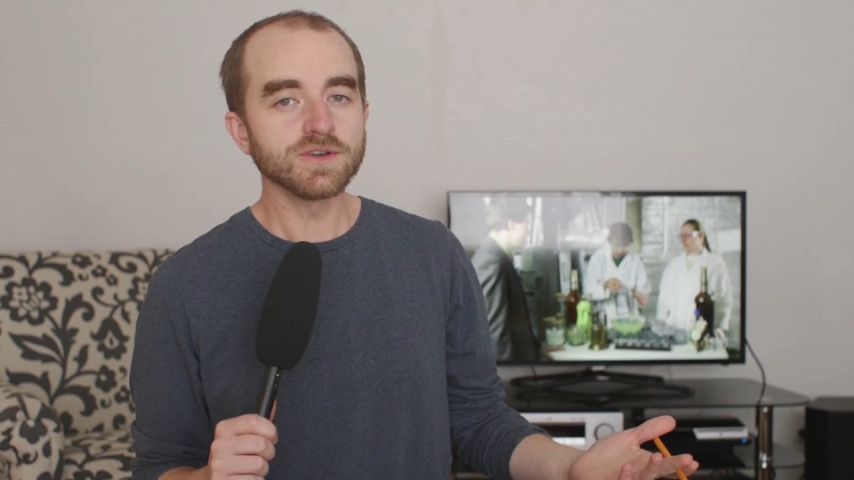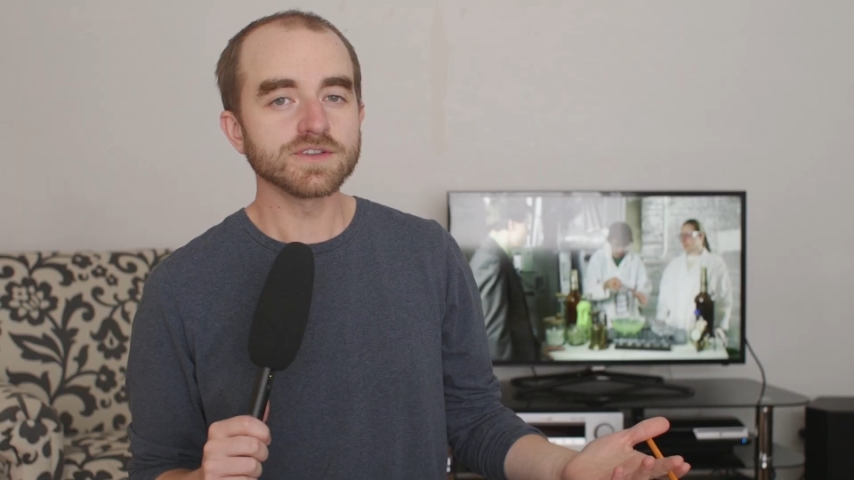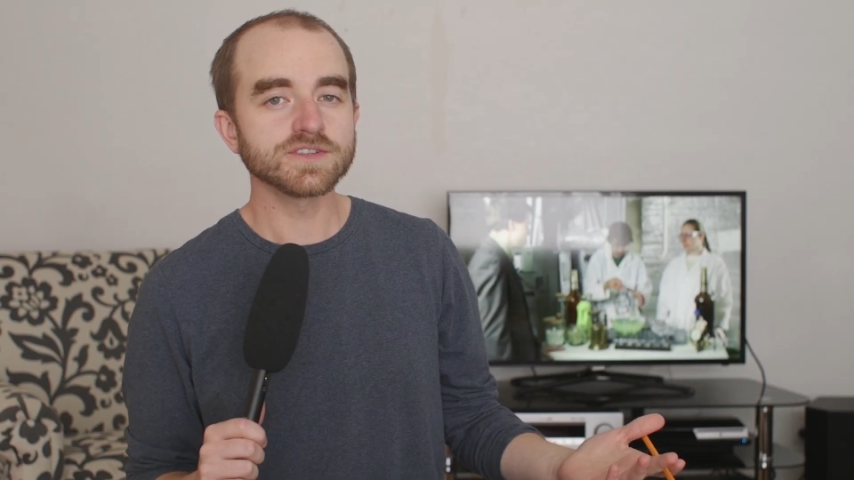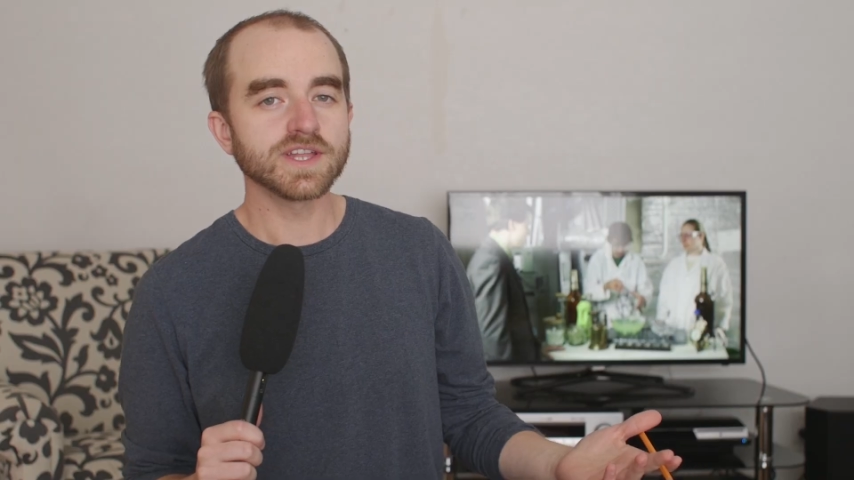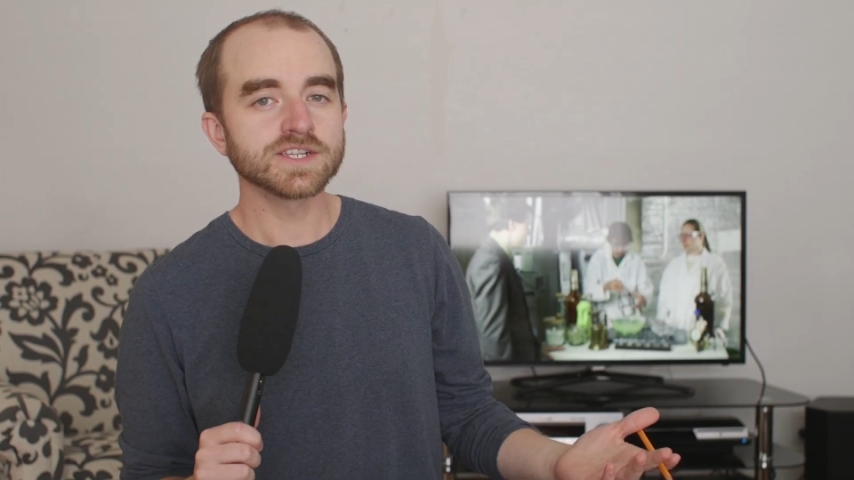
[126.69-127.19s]
you
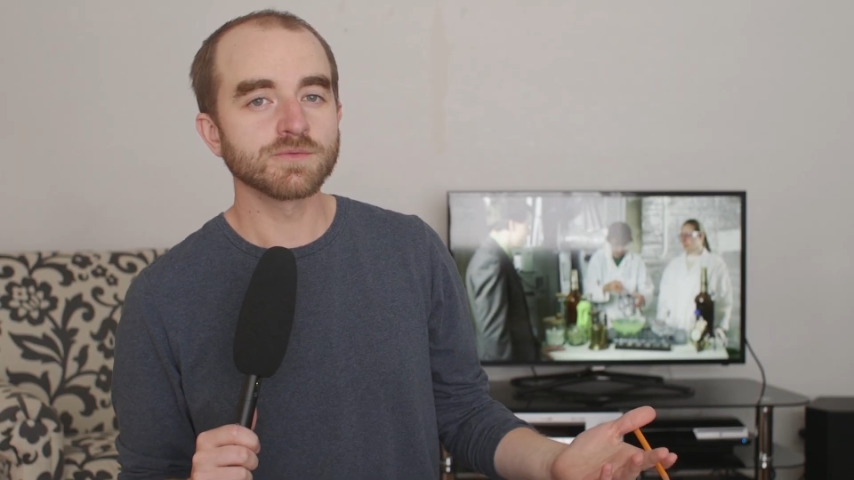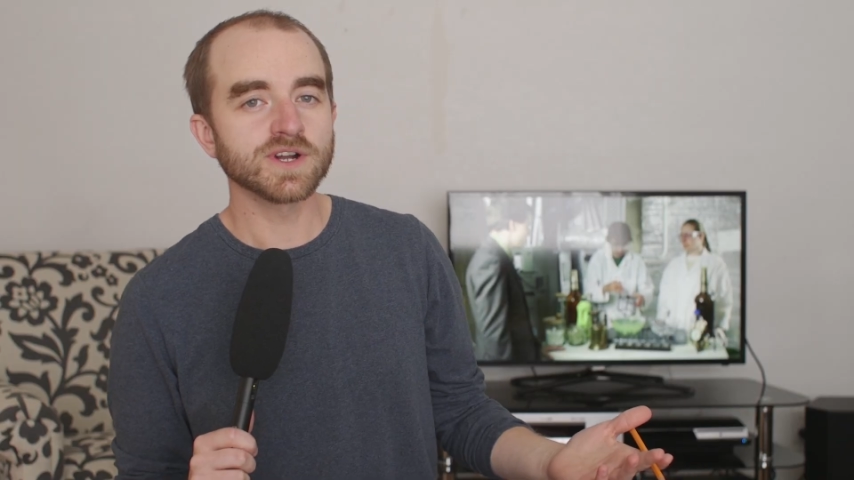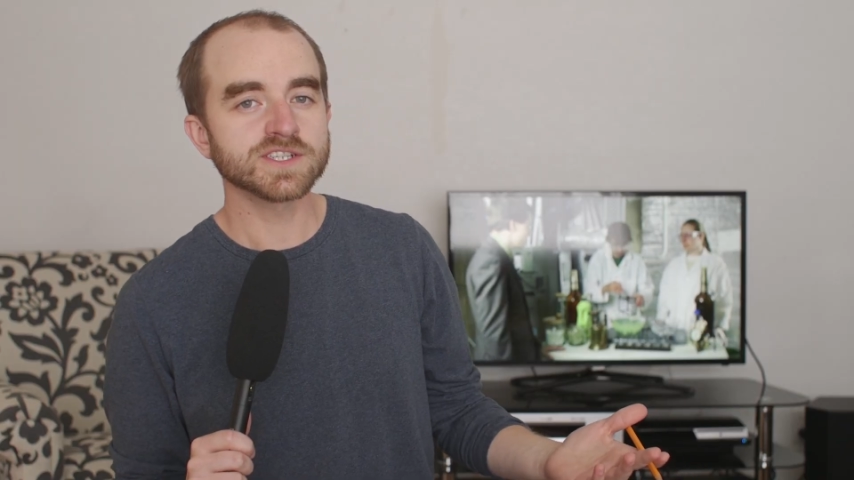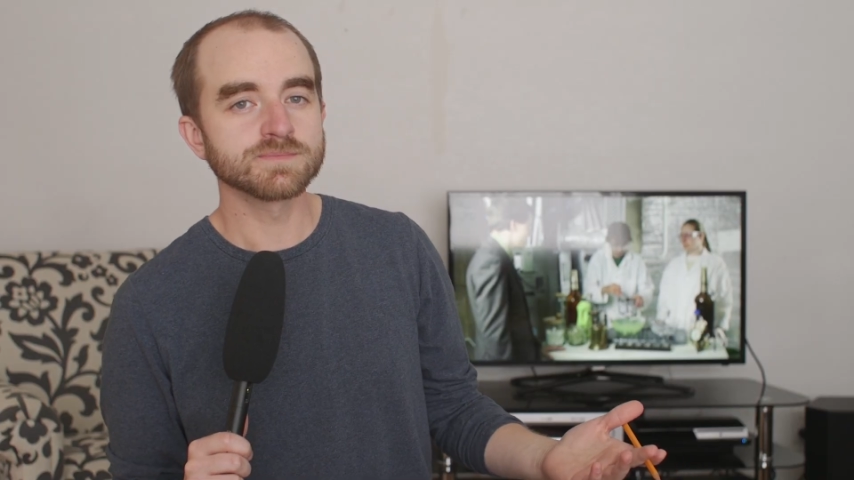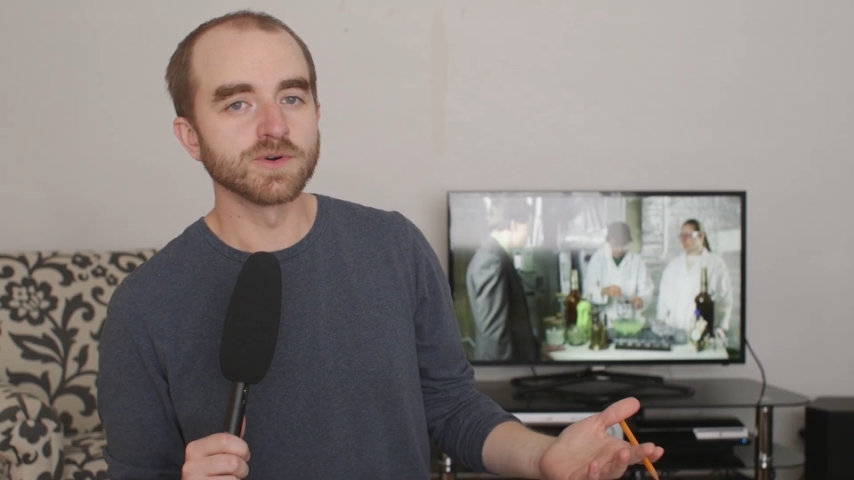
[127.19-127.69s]
also like to
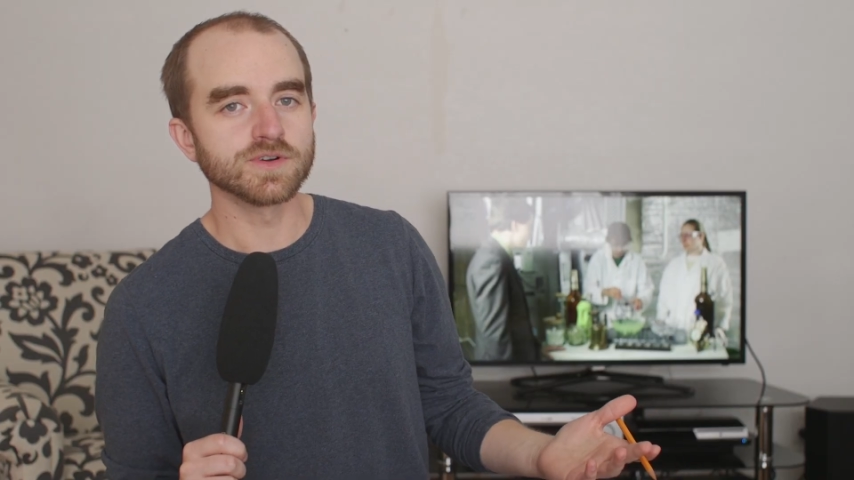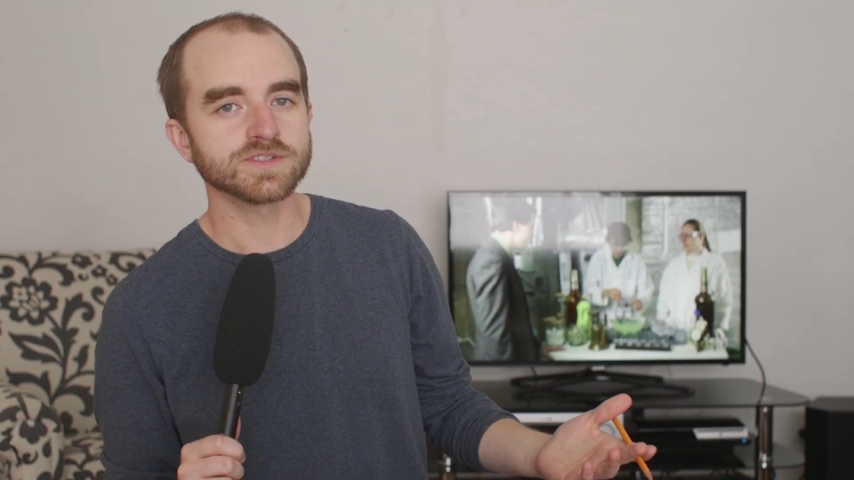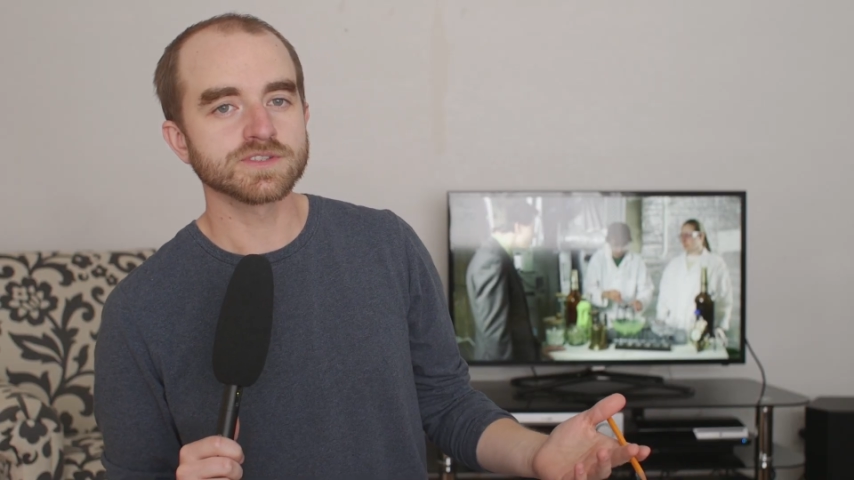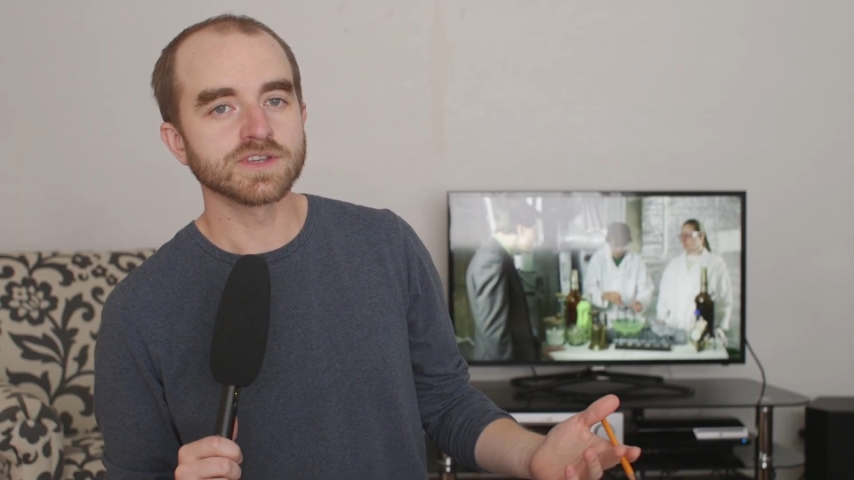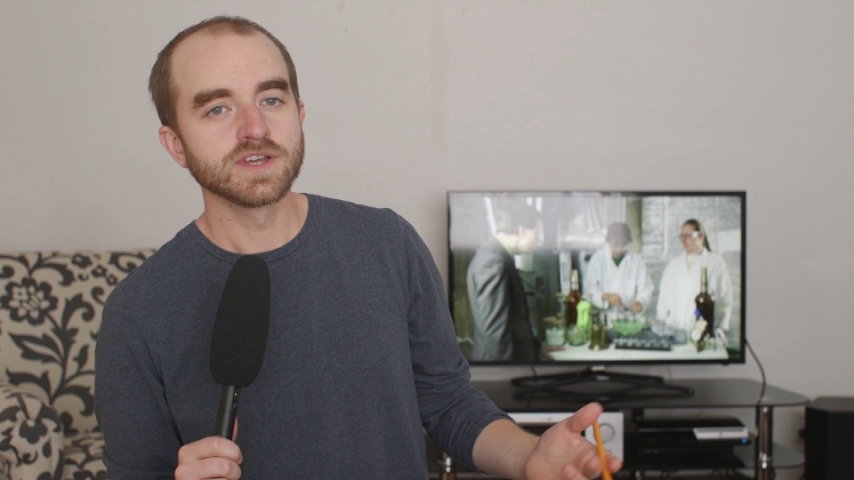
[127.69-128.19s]
watch
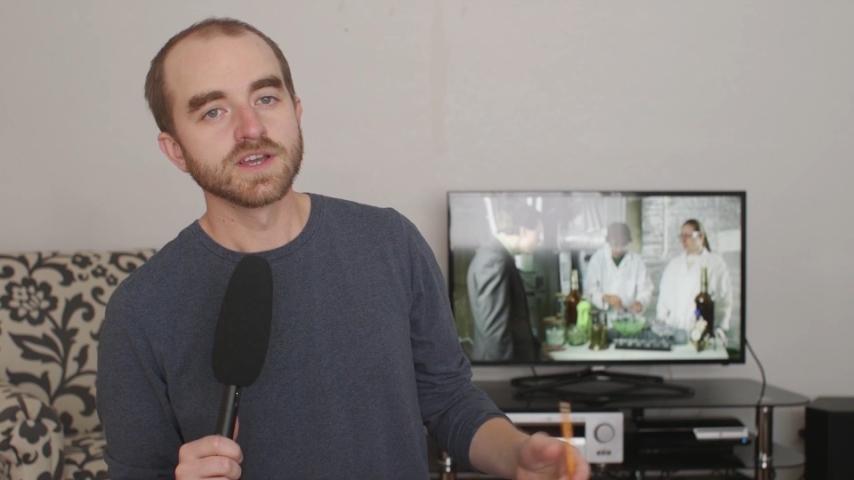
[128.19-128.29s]
sports.